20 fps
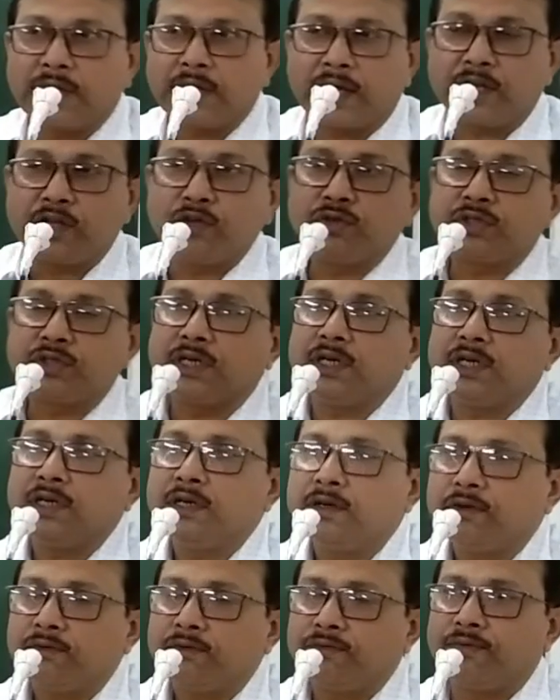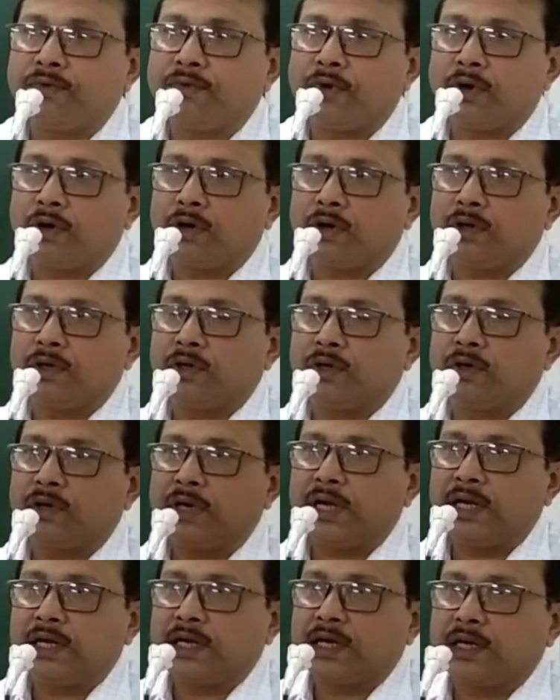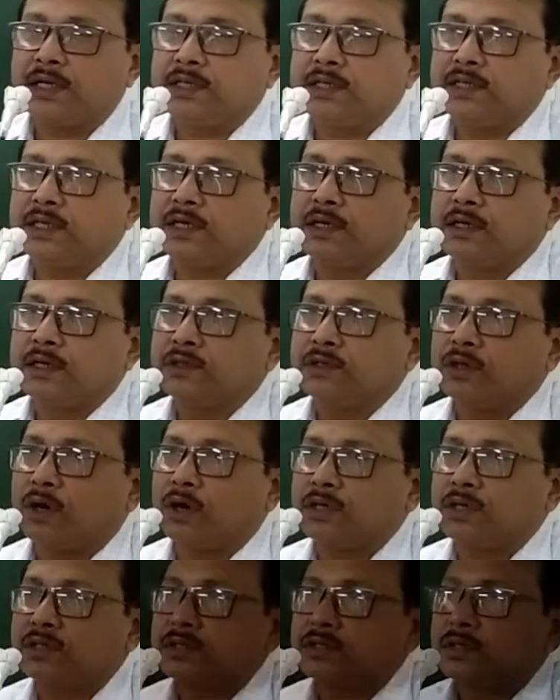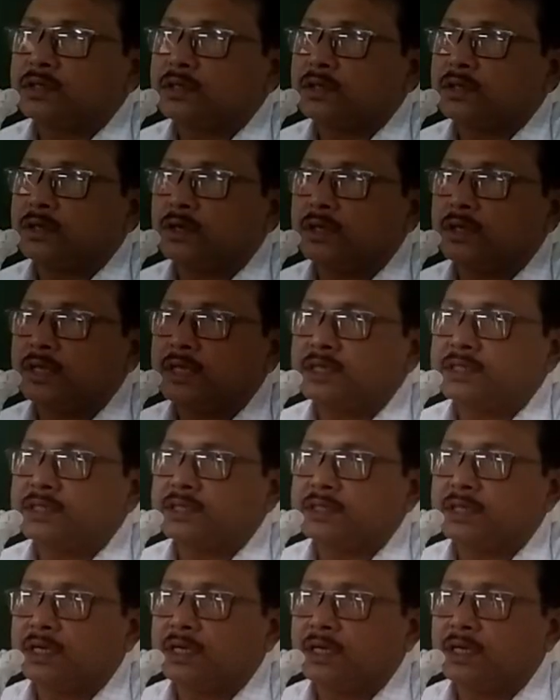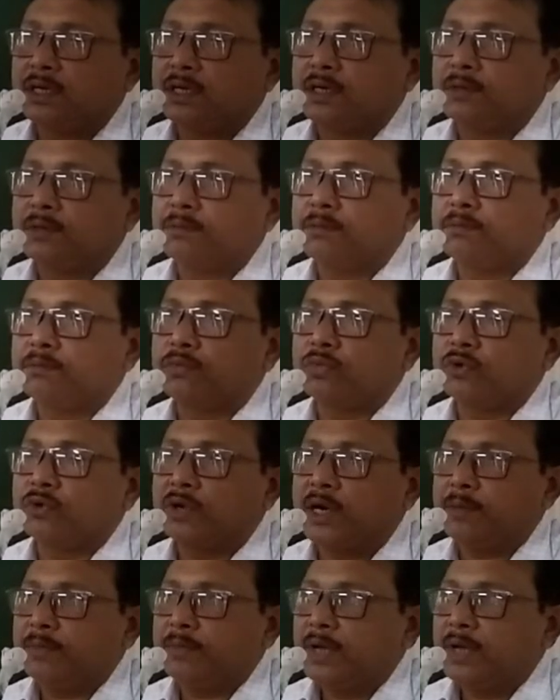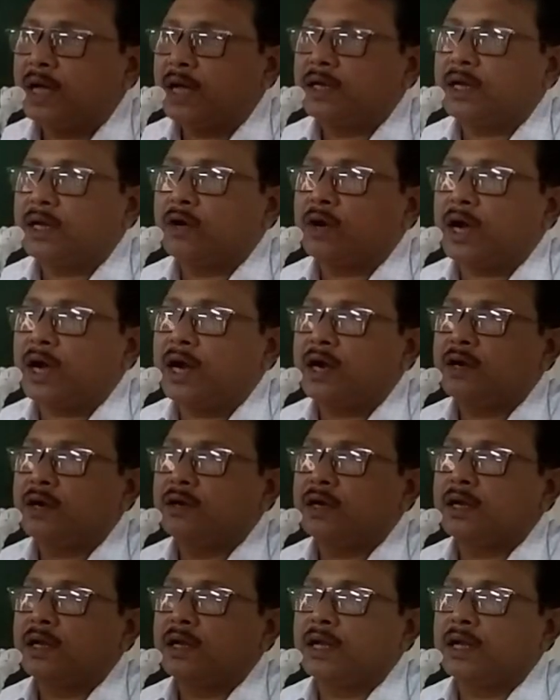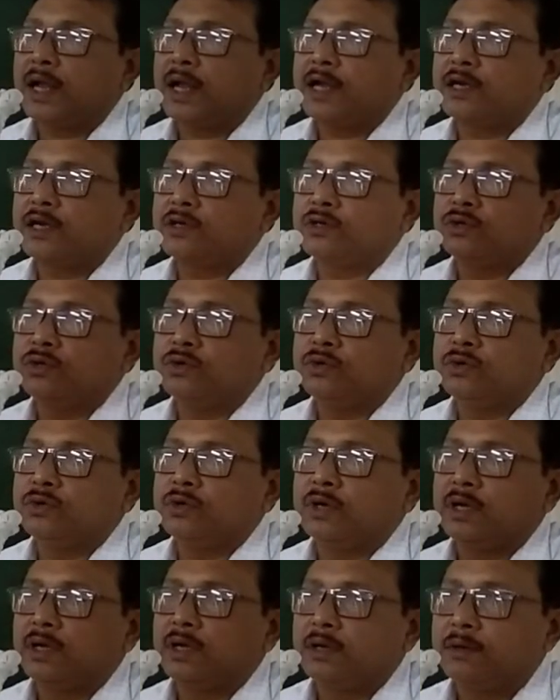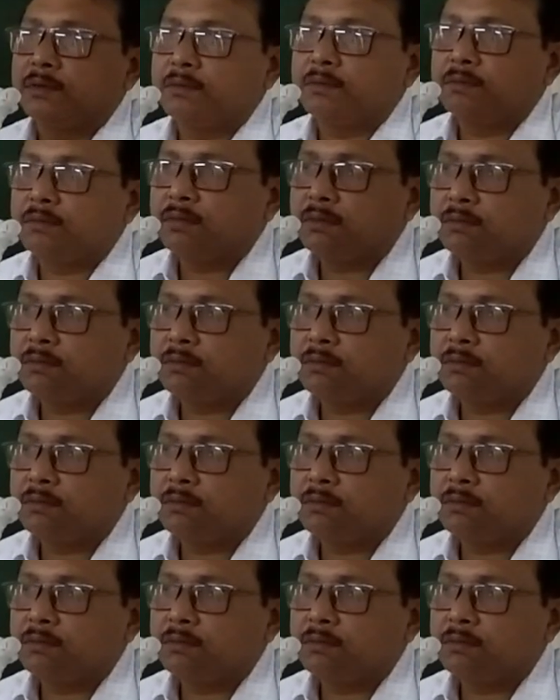Thank you, sir, for your encouraging thoughts on this program. Now, I'd like to